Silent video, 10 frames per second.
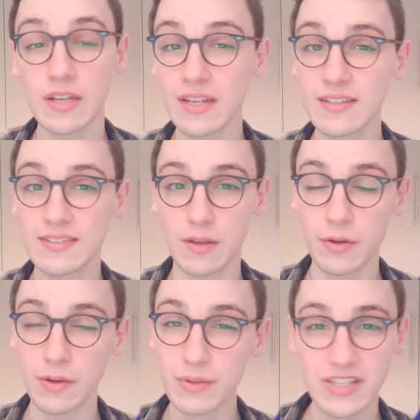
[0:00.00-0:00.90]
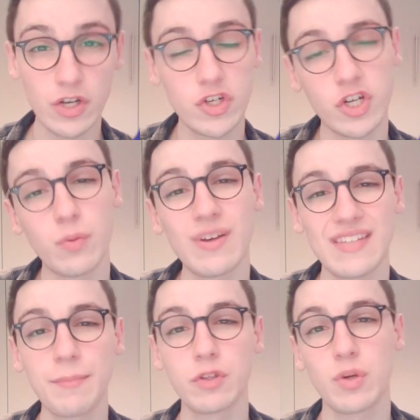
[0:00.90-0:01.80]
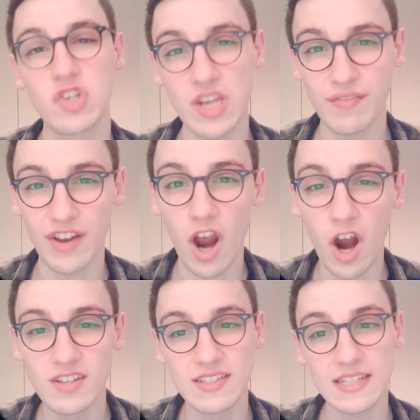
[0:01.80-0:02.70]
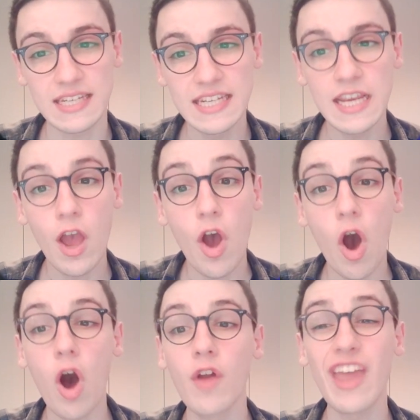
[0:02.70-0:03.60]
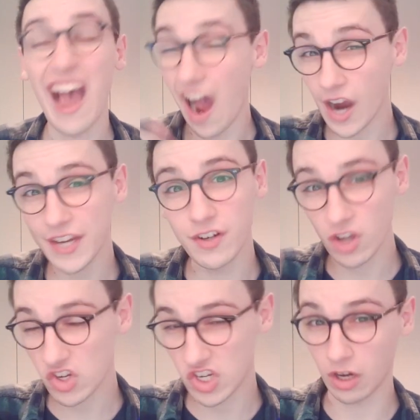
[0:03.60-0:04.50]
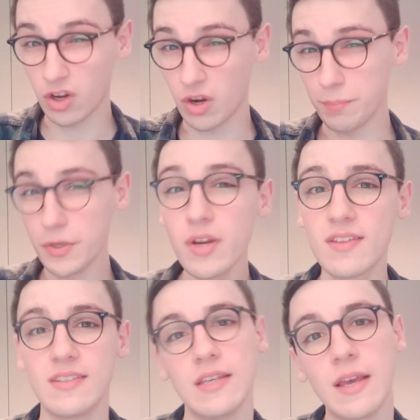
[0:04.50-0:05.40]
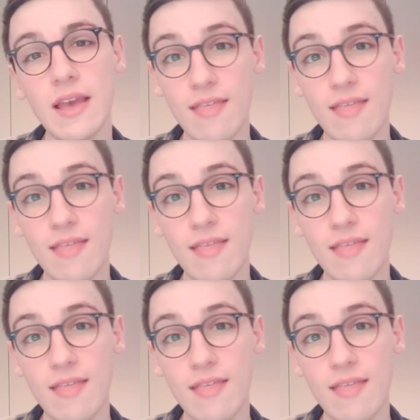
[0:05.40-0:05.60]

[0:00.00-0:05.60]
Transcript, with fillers: this researcher was able to achieve an RCE on Higher Logic community.